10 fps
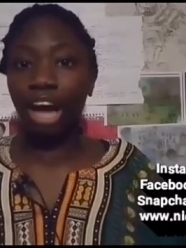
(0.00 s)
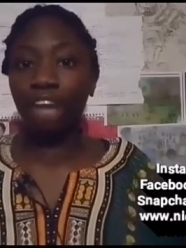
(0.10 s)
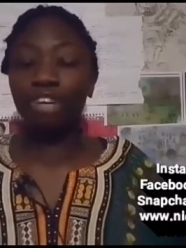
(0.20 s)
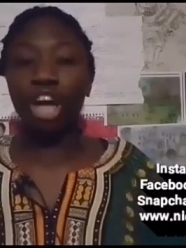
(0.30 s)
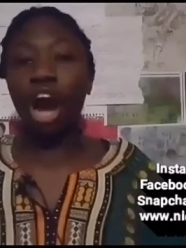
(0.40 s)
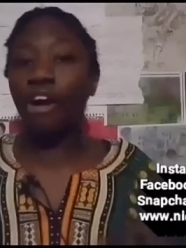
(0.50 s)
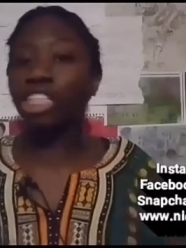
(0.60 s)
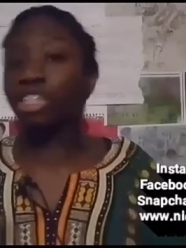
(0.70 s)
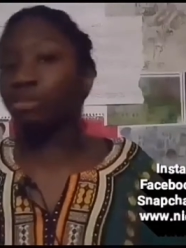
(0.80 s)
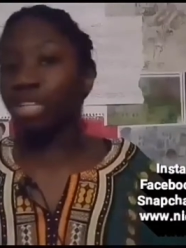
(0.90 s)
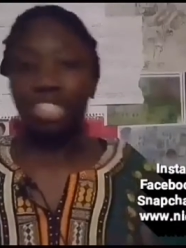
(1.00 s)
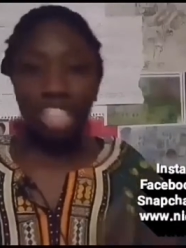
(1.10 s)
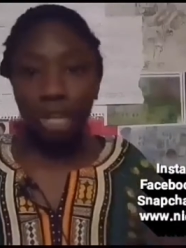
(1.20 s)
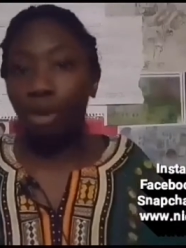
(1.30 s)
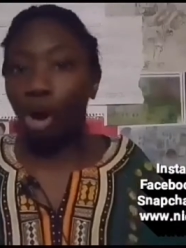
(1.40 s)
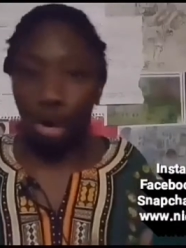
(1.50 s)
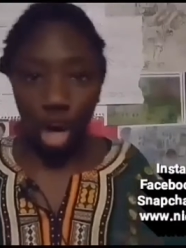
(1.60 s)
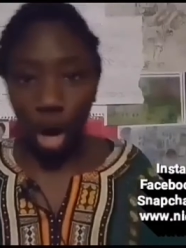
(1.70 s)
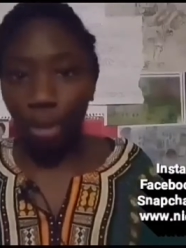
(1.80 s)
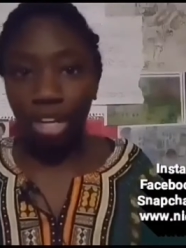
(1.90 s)
kind of encouraging me to keep on
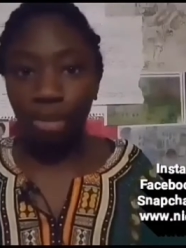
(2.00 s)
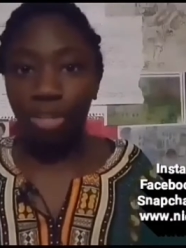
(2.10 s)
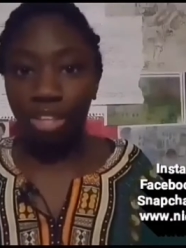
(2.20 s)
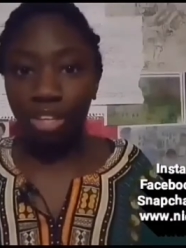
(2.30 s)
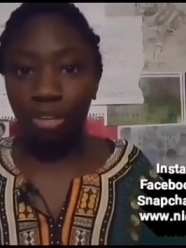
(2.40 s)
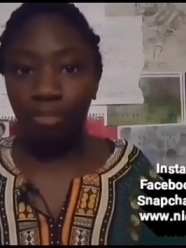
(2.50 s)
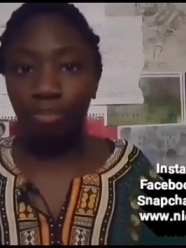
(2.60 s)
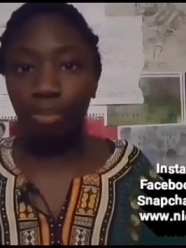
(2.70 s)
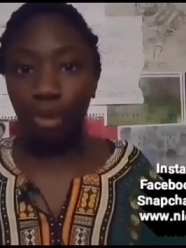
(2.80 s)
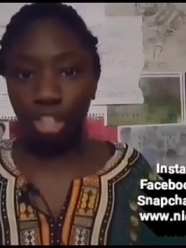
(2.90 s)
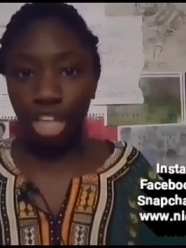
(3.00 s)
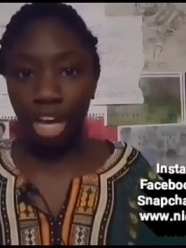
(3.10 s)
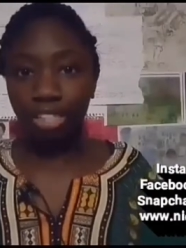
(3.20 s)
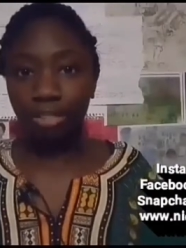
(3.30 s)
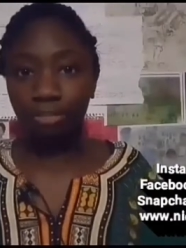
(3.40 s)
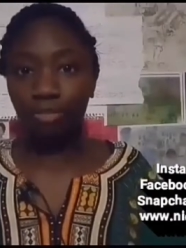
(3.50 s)
going with the project